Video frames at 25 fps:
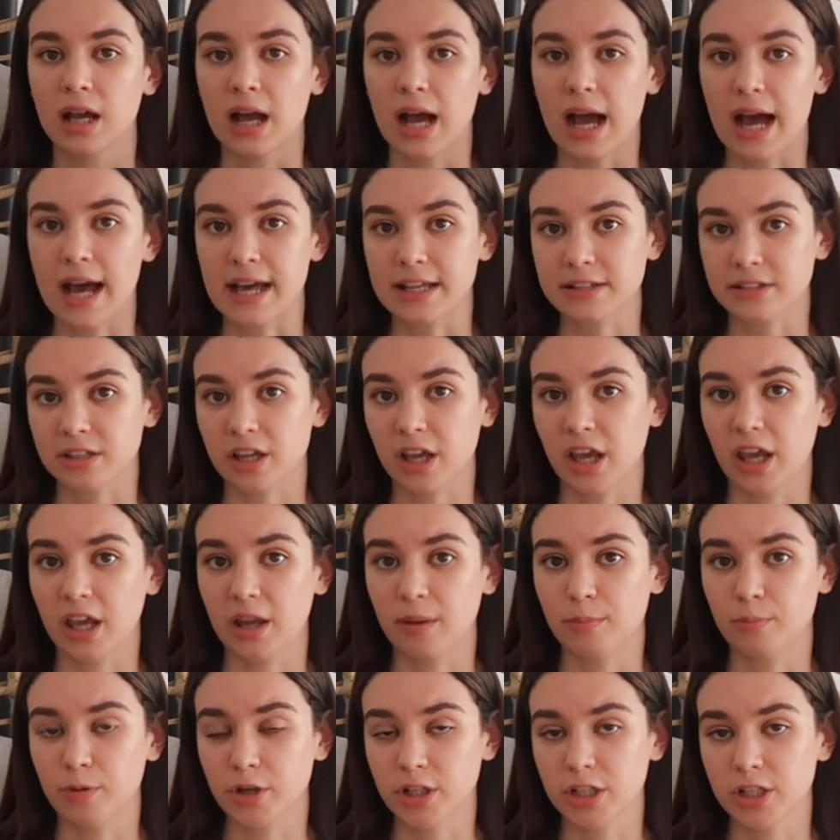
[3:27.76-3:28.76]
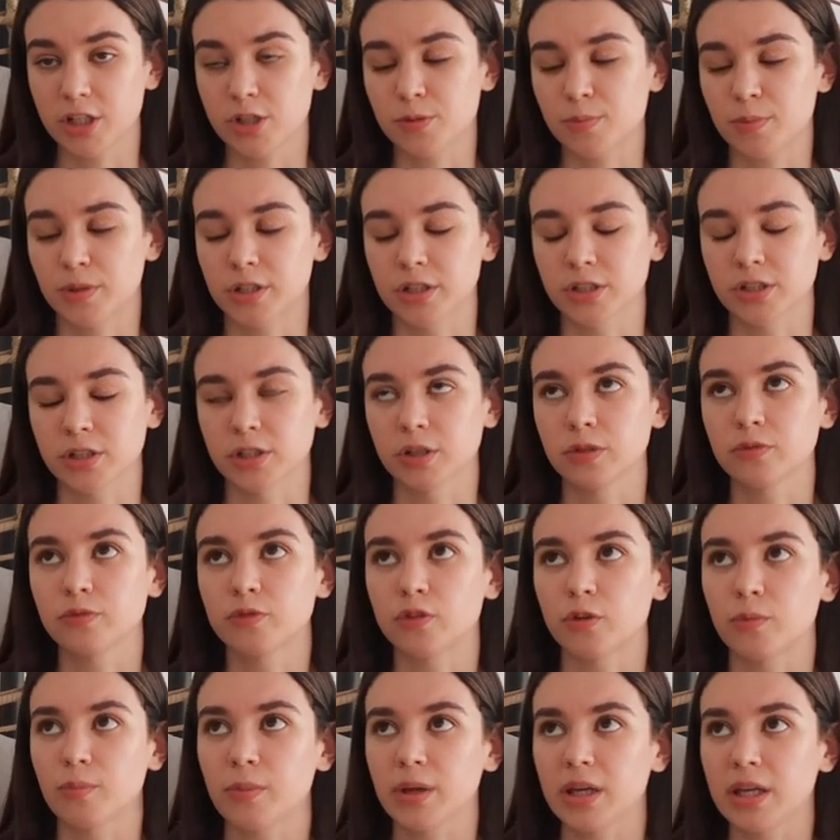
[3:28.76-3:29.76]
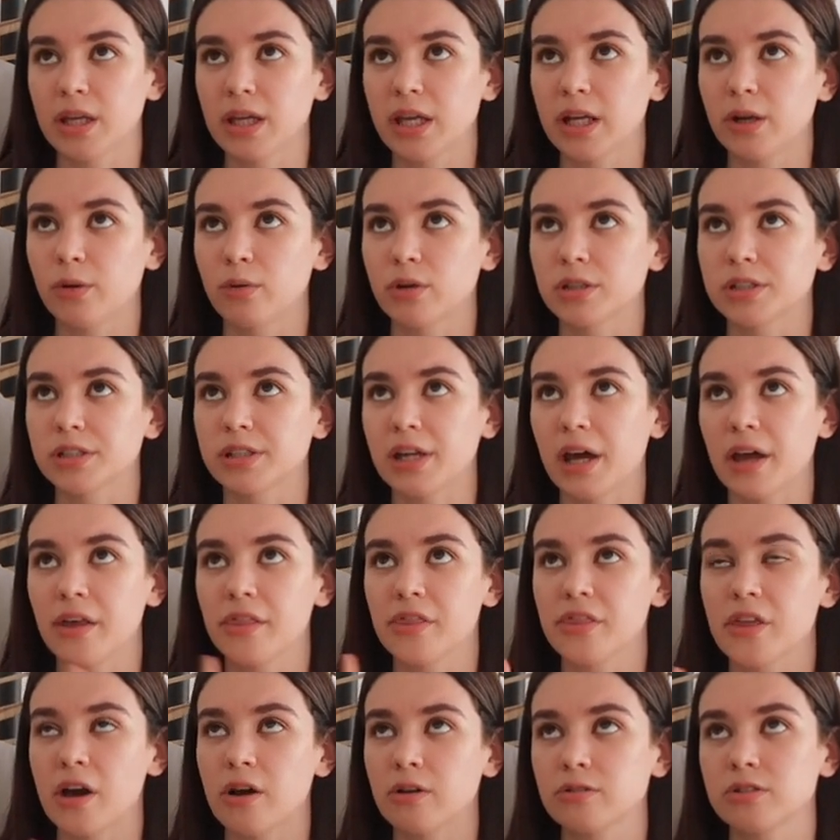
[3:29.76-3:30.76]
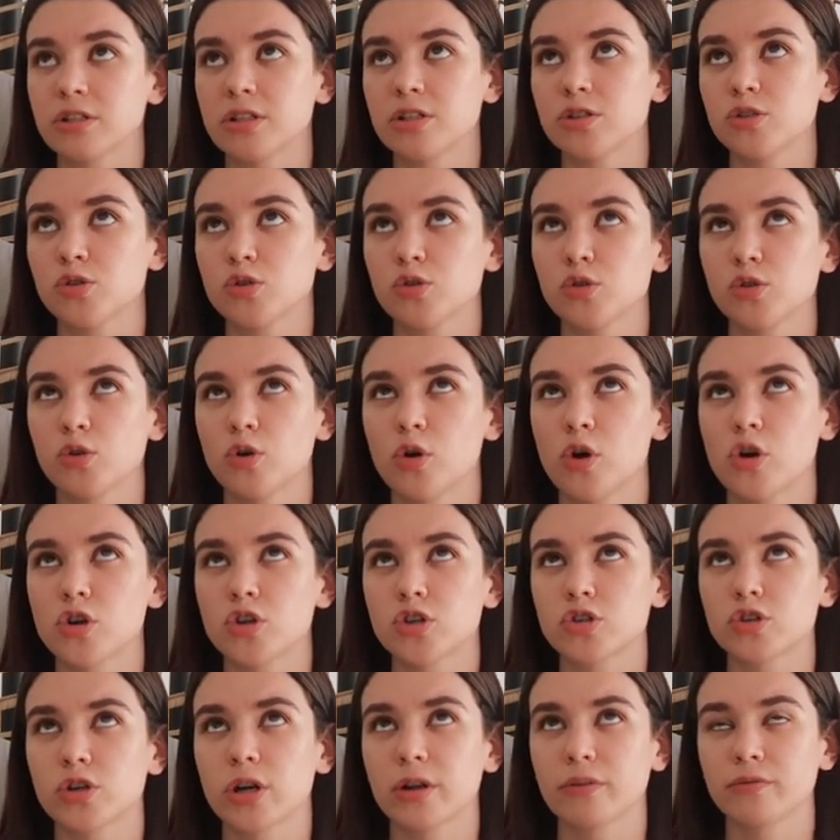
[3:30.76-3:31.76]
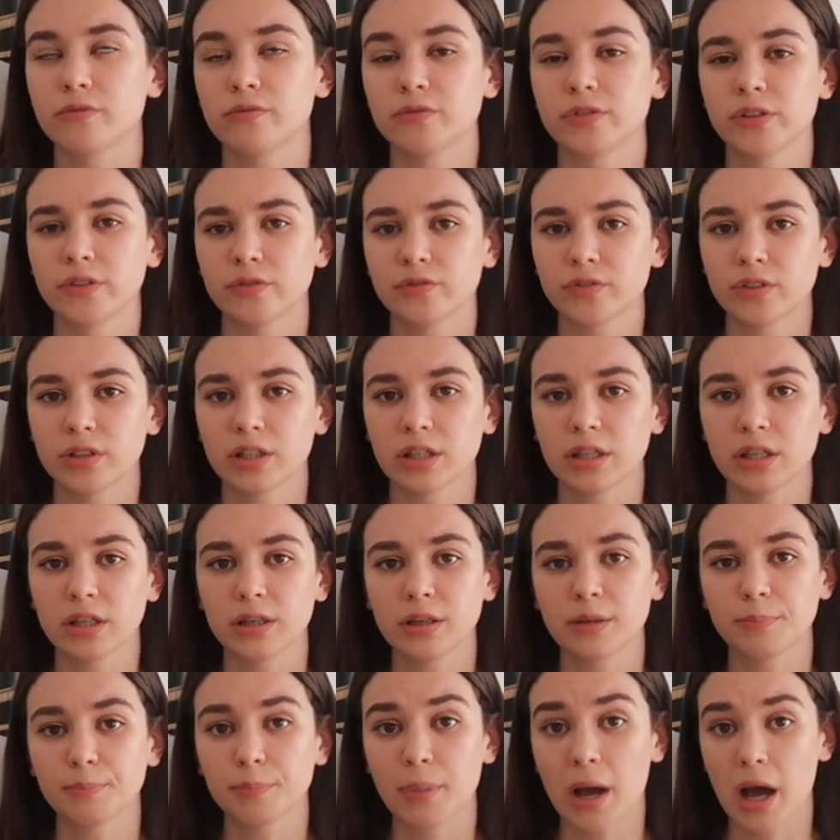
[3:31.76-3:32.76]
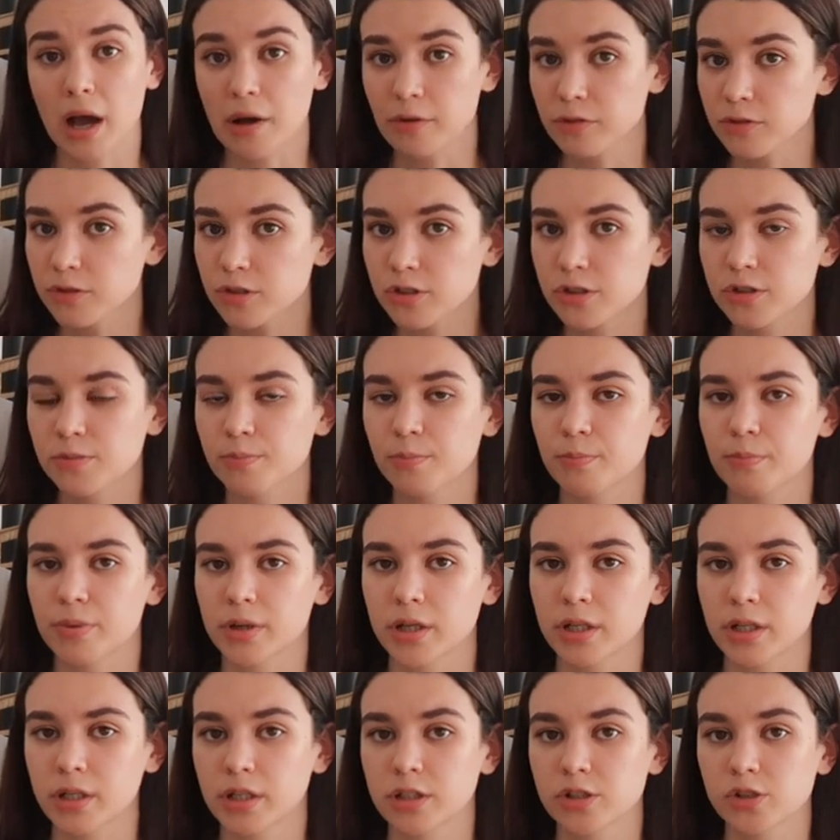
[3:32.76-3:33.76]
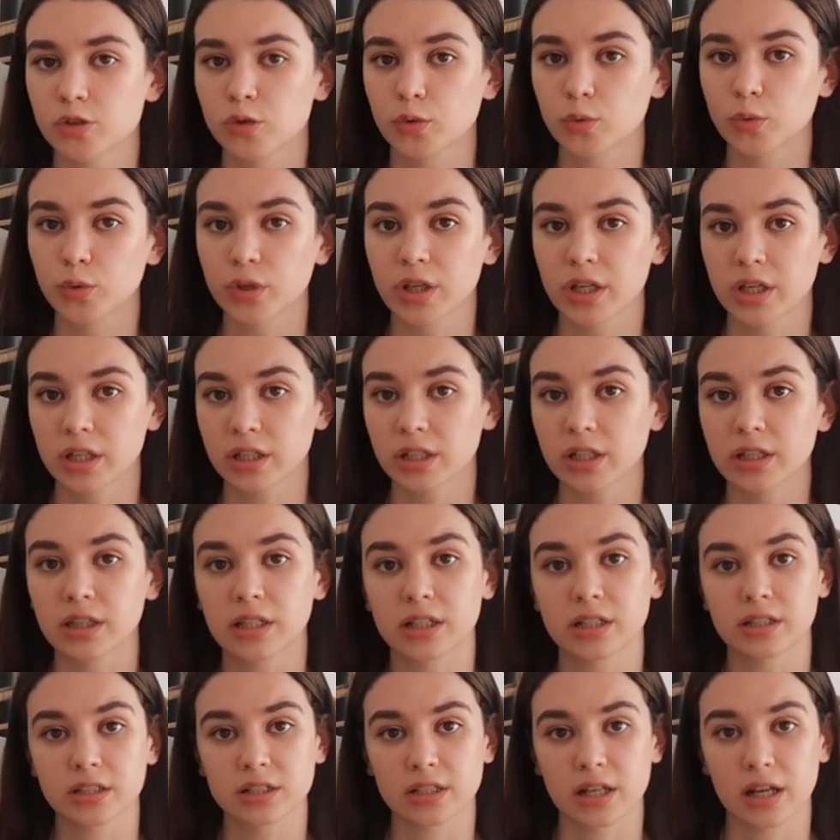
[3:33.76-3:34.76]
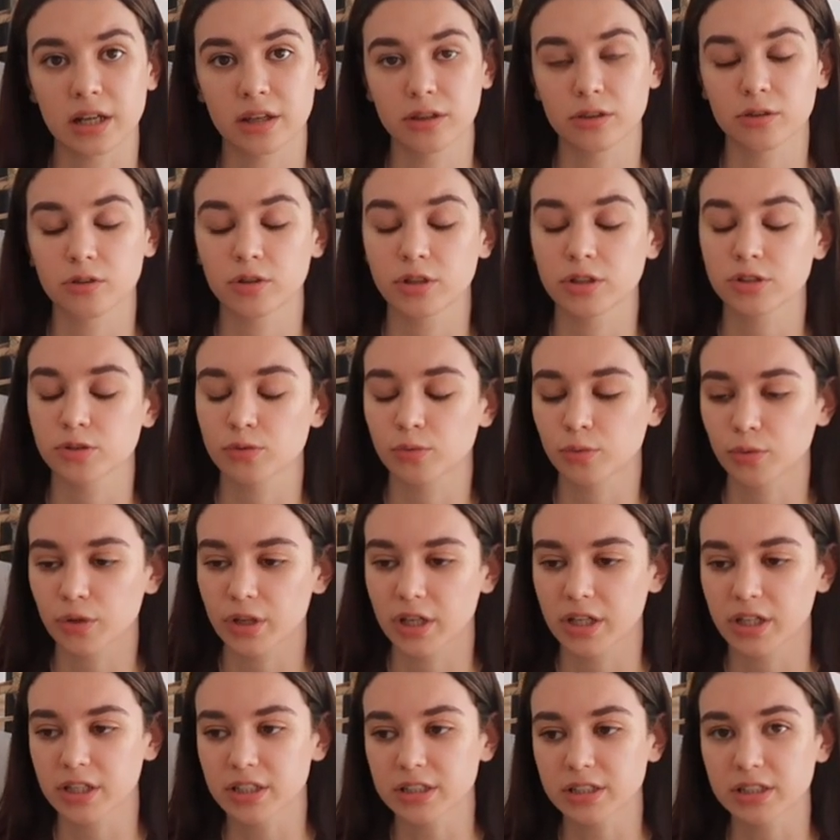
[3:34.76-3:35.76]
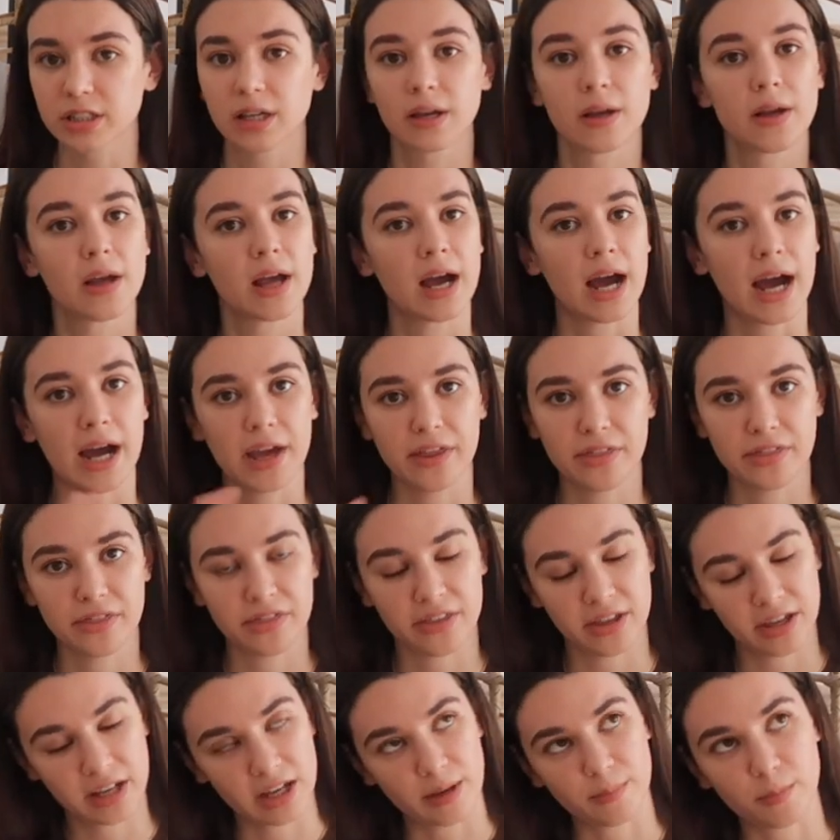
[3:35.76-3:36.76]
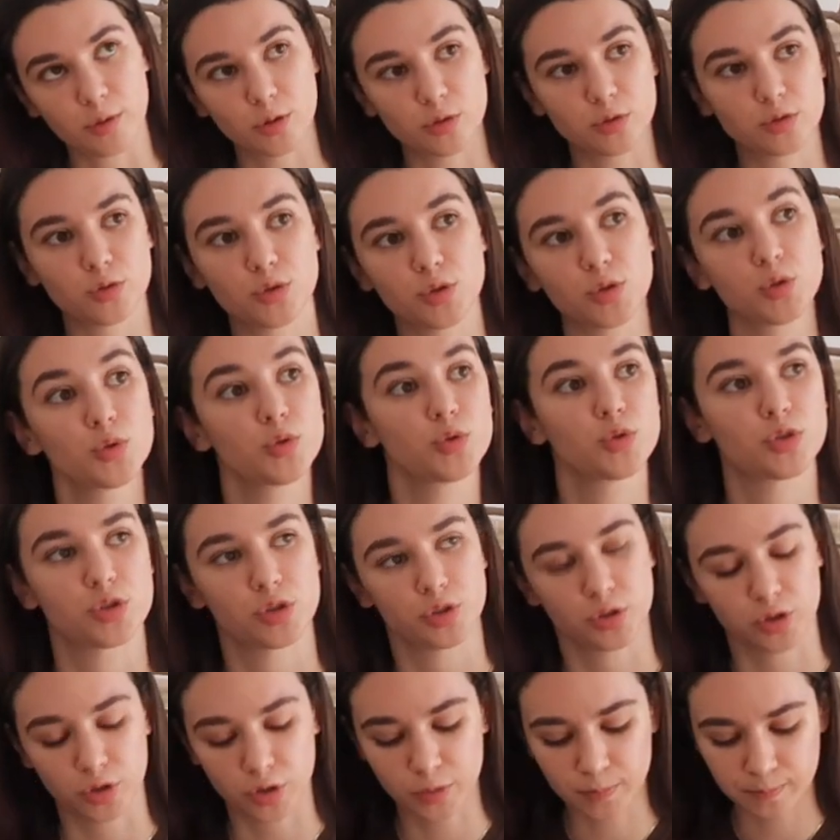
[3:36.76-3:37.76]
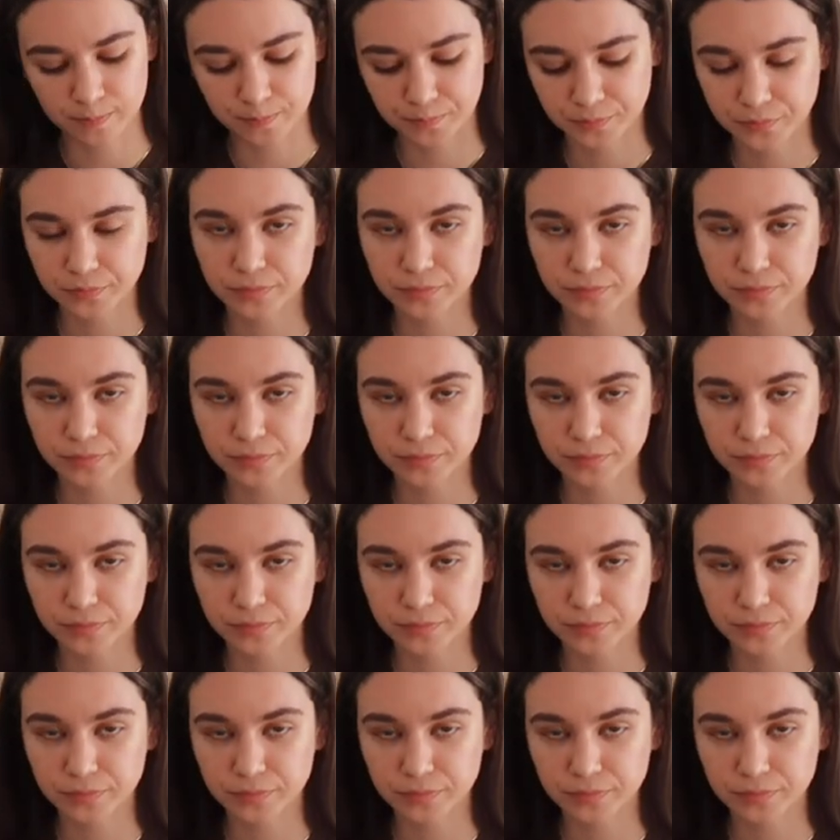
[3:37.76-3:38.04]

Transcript: as a British person. For me it was £9,250 per school year, and there's like 3 school years, I think, I'm not too sure.